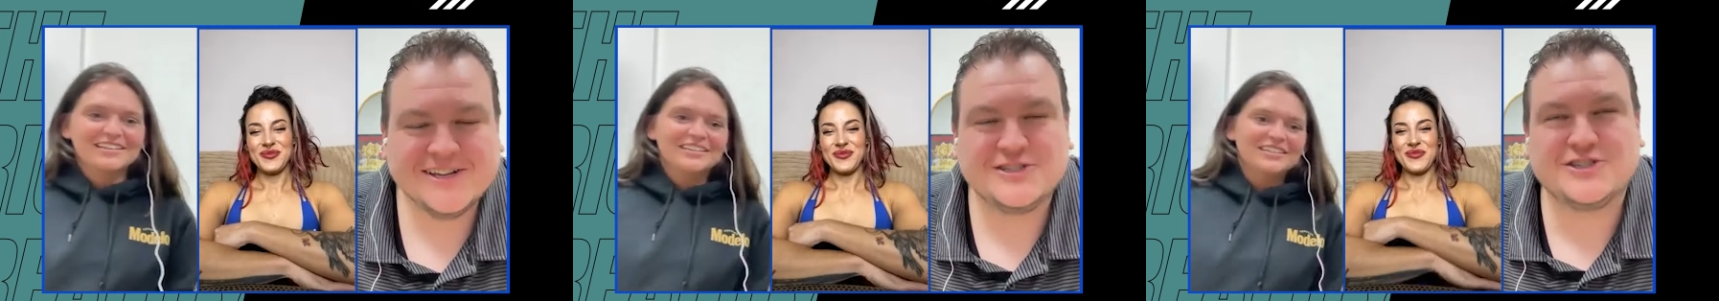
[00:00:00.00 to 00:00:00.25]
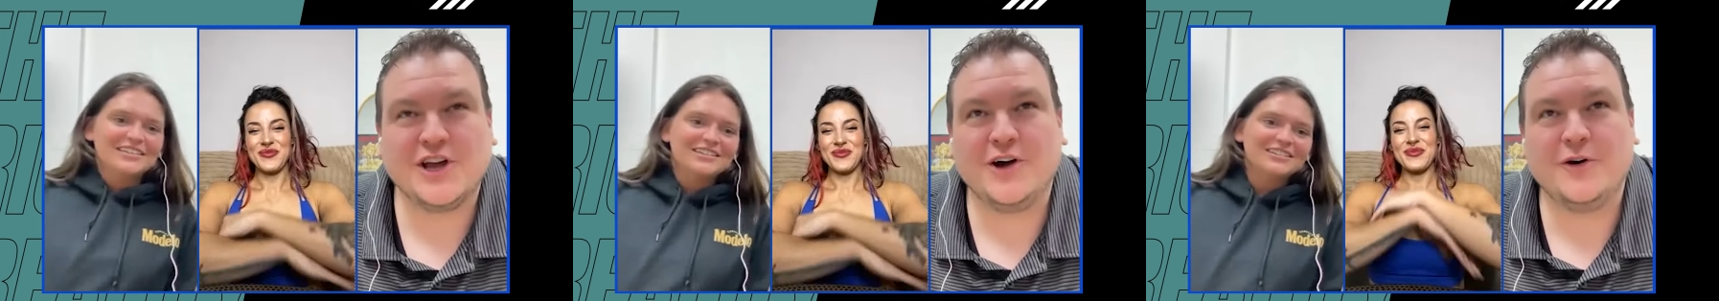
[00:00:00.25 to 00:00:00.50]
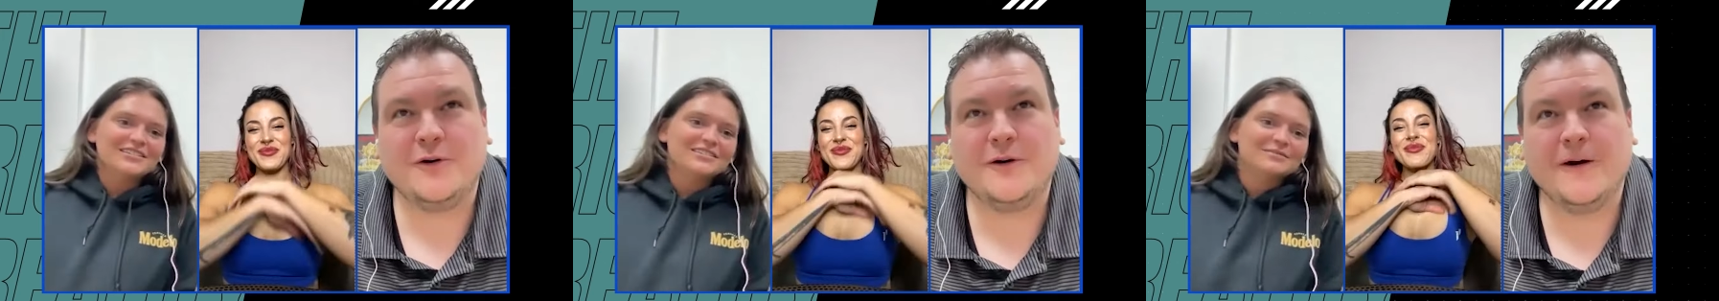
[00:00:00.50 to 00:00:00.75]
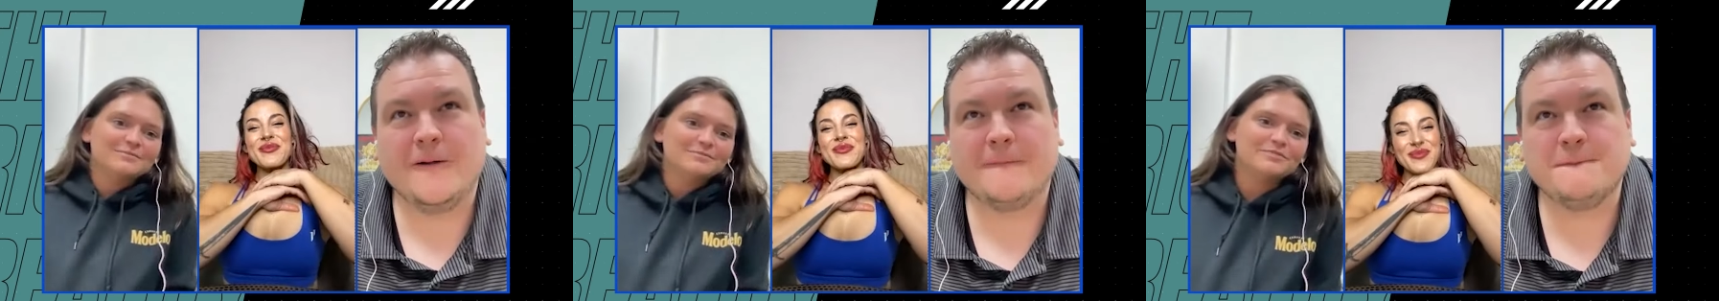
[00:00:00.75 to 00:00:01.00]

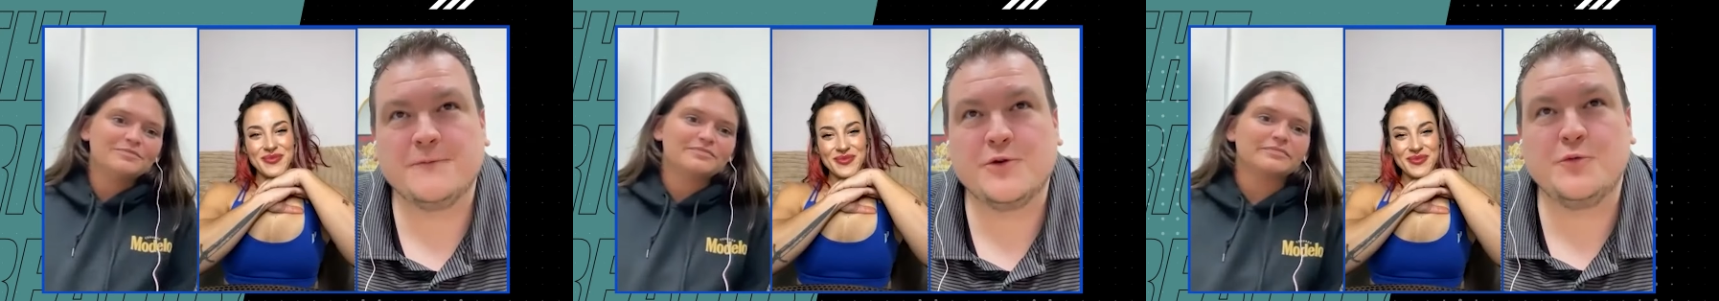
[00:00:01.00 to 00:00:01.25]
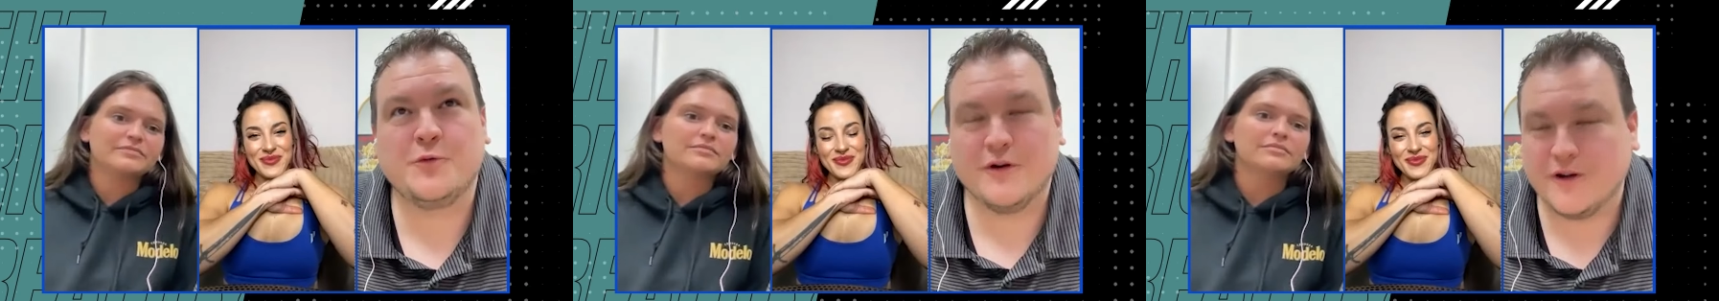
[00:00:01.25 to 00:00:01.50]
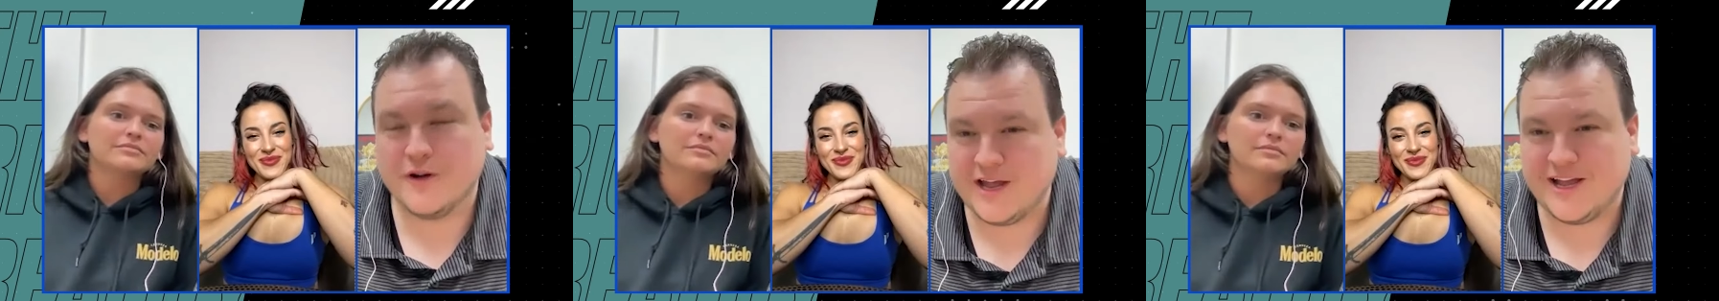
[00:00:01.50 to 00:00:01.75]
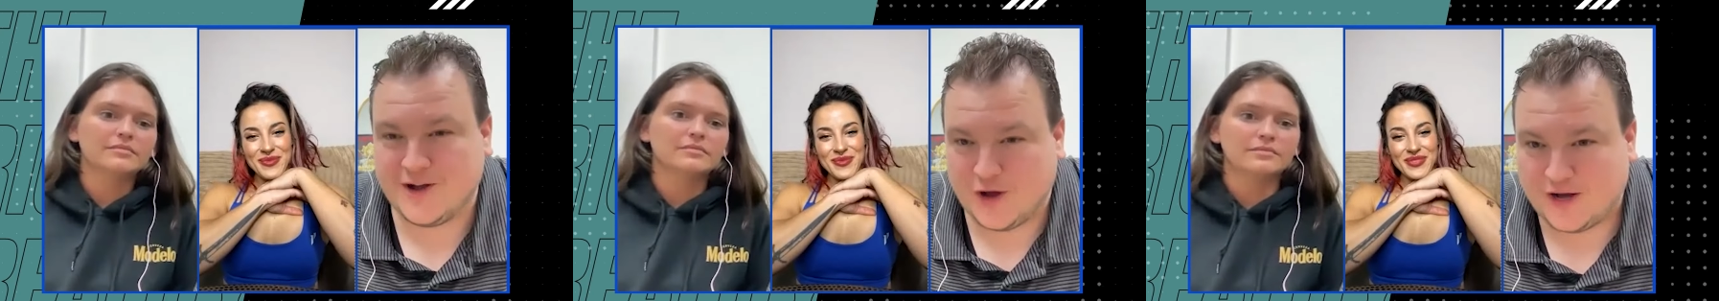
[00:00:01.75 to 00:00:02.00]
Speaker 1: So you were
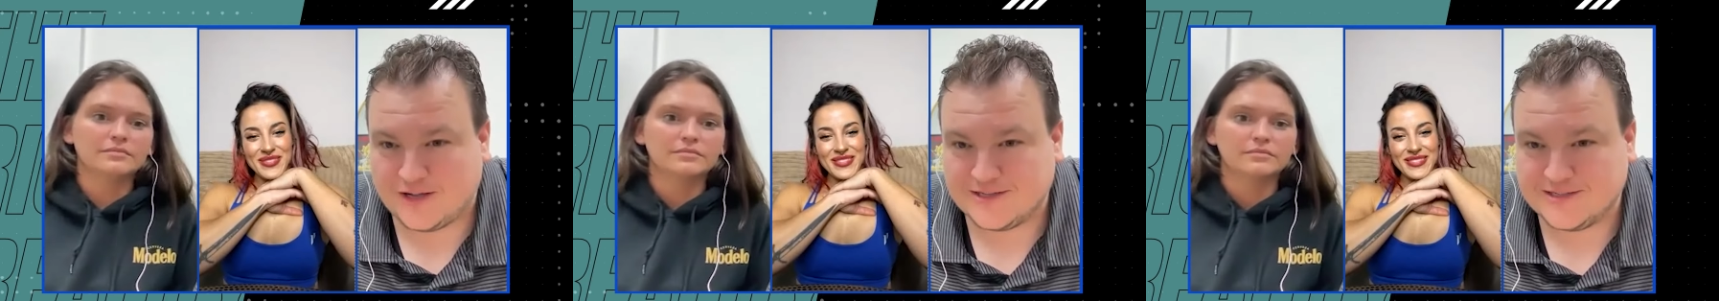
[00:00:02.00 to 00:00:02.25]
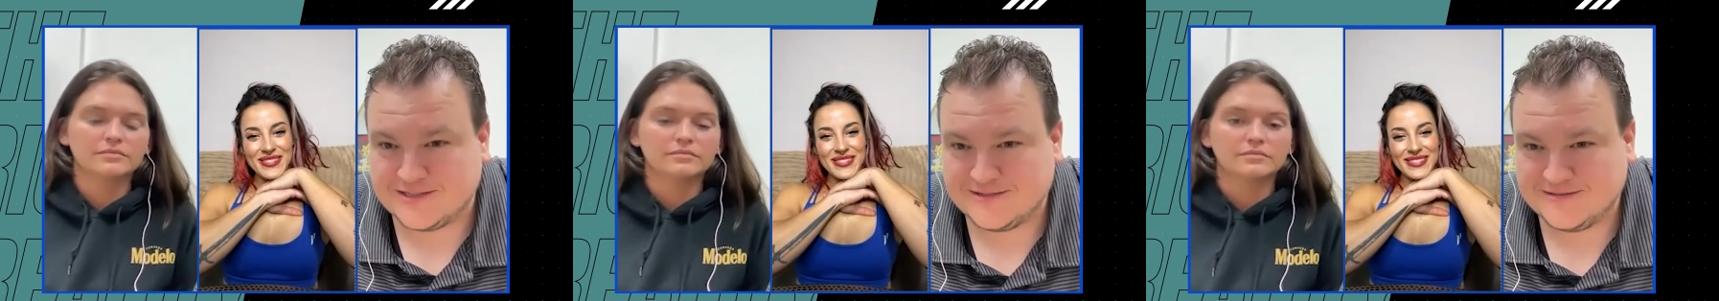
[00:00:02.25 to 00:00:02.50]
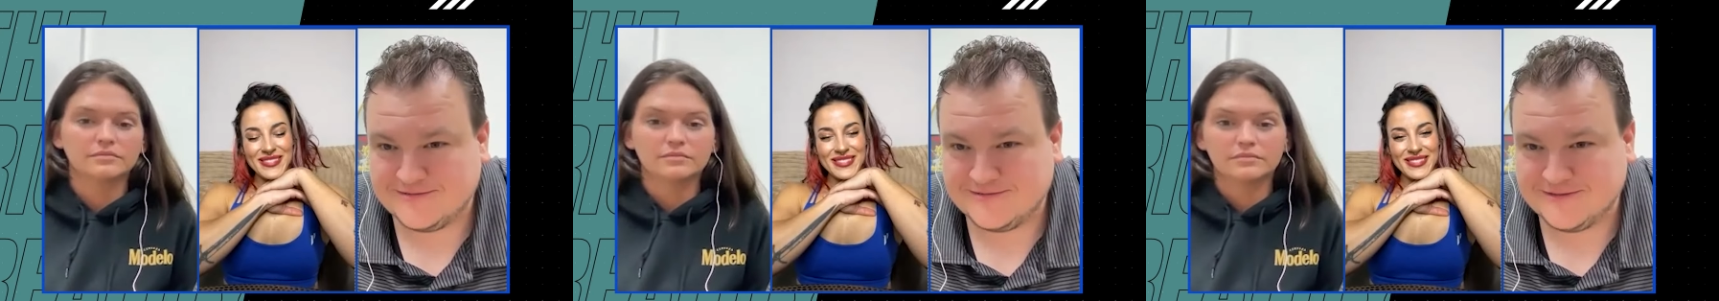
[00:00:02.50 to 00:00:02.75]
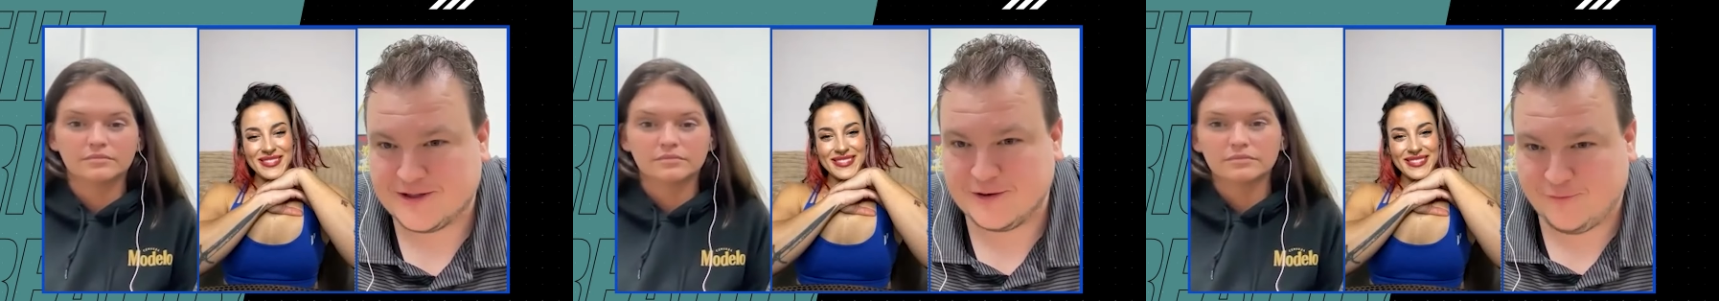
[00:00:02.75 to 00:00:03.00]
getting calls,
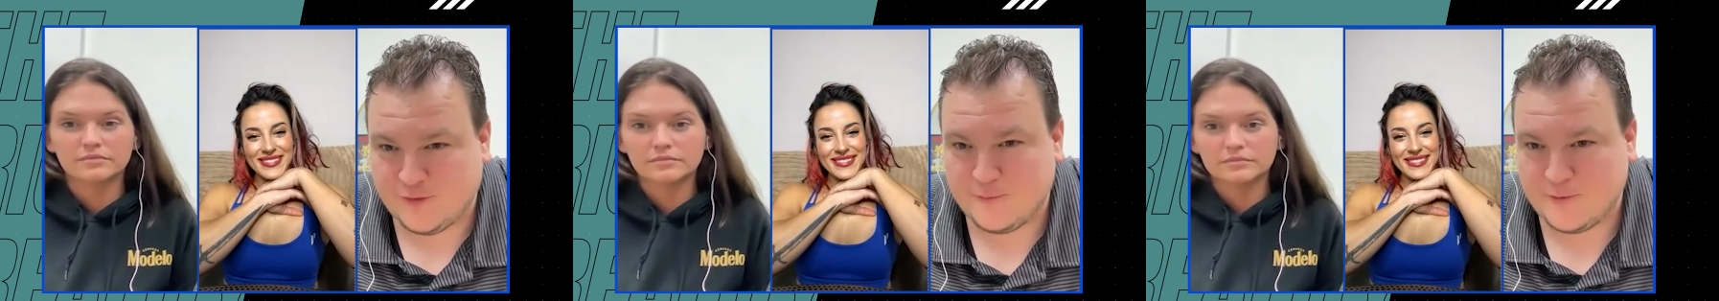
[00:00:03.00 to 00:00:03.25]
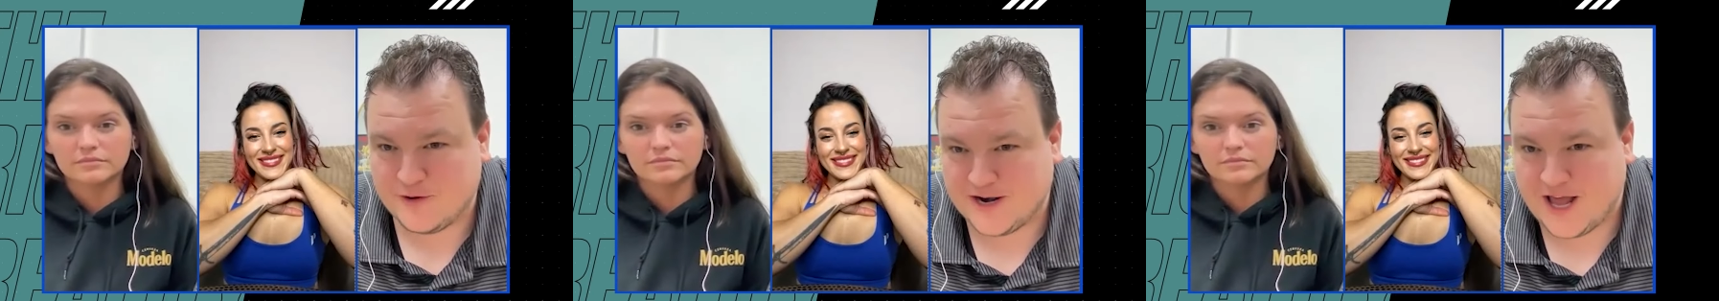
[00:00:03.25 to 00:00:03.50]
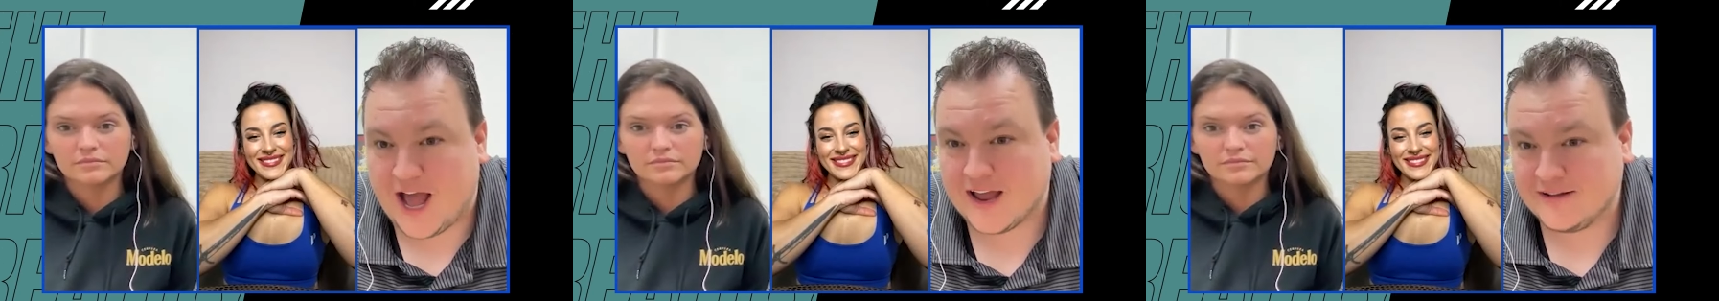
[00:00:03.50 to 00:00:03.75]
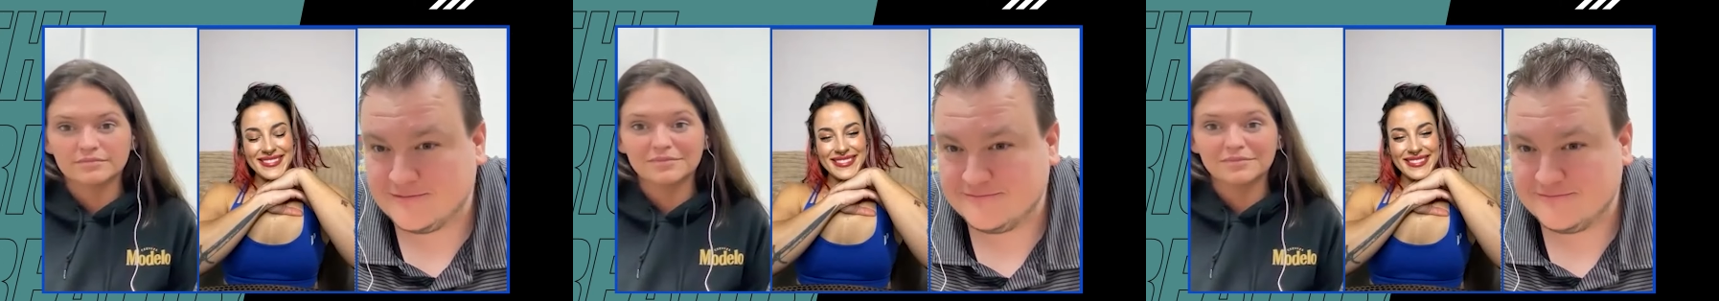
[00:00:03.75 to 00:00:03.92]
confirm or deny.